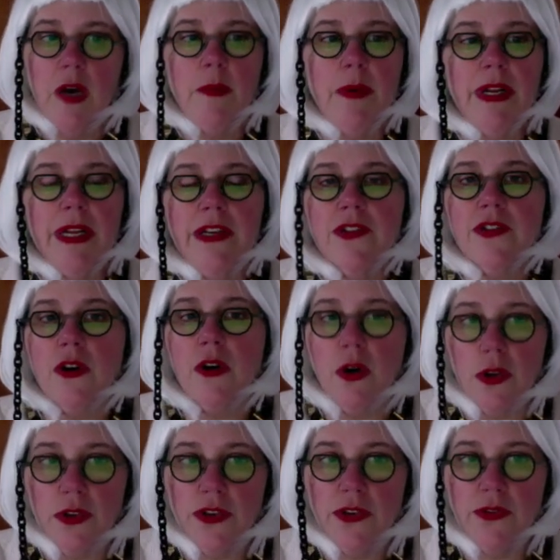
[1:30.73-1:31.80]
but he is
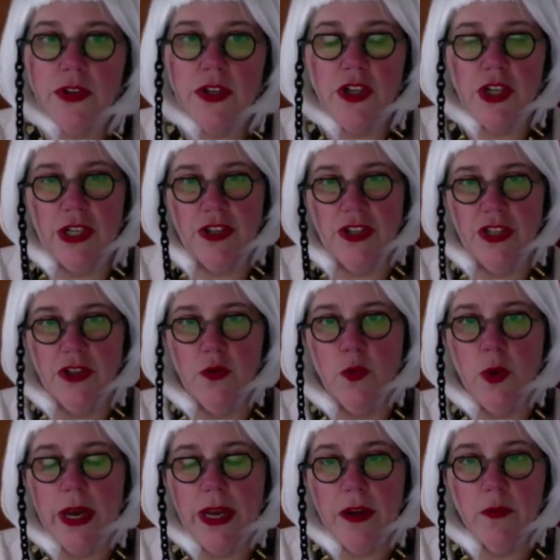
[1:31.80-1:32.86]
also suggesting the
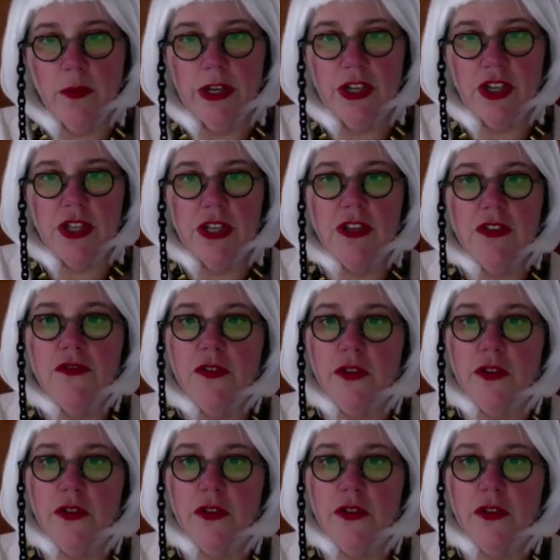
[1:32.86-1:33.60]
way in which this